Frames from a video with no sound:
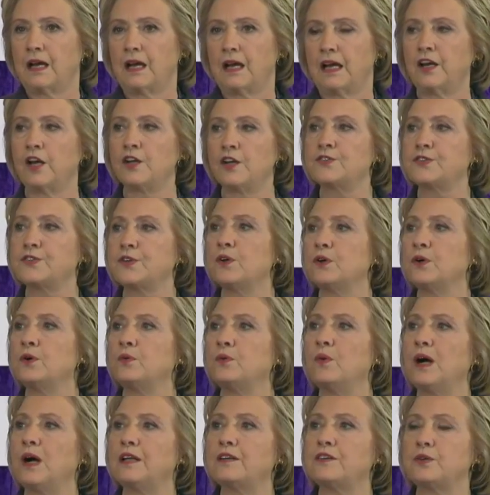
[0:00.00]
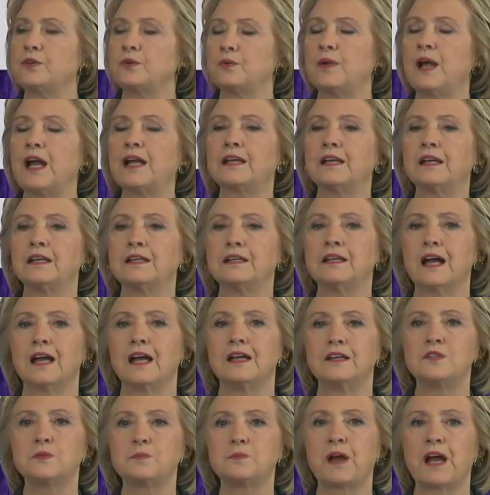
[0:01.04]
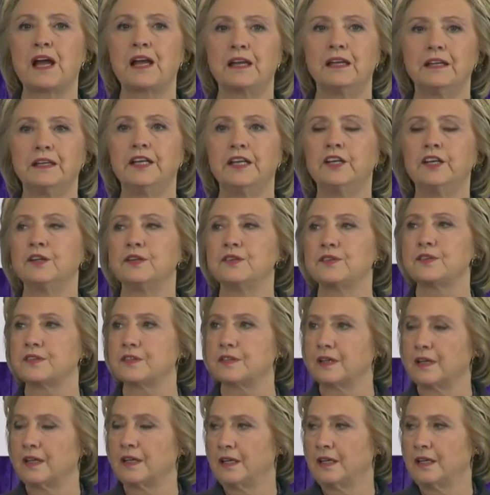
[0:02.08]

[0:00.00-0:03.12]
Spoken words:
I also want to recognize pioneers